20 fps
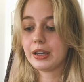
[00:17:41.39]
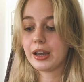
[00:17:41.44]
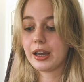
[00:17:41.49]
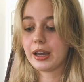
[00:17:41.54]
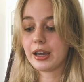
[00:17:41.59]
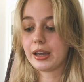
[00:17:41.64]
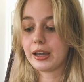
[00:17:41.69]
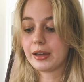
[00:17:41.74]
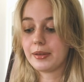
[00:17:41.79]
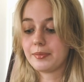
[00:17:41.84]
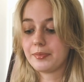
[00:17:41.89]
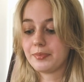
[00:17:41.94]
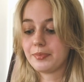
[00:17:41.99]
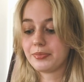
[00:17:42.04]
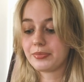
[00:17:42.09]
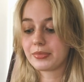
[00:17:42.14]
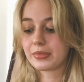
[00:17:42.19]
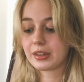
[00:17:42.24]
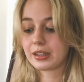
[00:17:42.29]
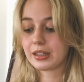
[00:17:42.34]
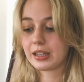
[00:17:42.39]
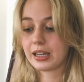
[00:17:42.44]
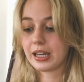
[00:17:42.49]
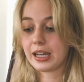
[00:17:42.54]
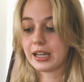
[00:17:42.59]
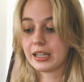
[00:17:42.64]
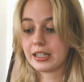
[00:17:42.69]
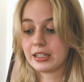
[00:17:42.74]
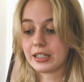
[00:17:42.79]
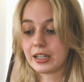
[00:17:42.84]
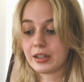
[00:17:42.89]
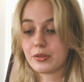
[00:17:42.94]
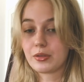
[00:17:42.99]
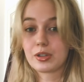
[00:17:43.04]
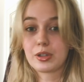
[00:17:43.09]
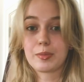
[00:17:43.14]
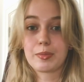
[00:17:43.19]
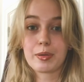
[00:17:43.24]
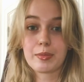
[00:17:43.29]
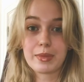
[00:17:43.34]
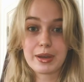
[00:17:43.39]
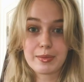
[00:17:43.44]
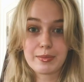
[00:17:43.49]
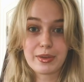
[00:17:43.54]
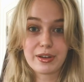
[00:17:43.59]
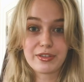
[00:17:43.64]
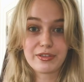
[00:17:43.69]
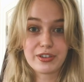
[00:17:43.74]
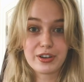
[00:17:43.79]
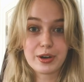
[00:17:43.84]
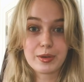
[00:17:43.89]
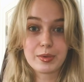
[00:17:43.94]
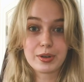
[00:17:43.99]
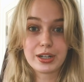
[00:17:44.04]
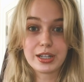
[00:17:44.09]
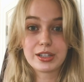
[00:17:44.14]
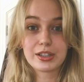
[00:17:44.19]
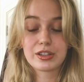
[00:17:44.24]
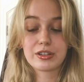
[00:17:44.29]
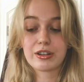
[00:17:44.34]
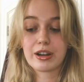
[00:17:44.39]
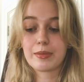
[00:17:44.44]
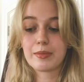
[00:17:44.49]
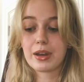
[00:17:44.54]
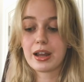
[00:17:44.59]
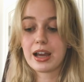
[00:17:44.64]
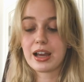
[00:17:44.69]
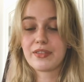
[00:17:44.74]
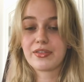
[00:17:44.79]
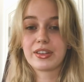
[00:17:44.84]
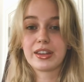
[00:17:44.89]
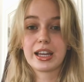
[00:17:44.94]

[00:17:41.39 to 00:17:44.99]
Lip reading: And I also premiered my film on Instagram Live,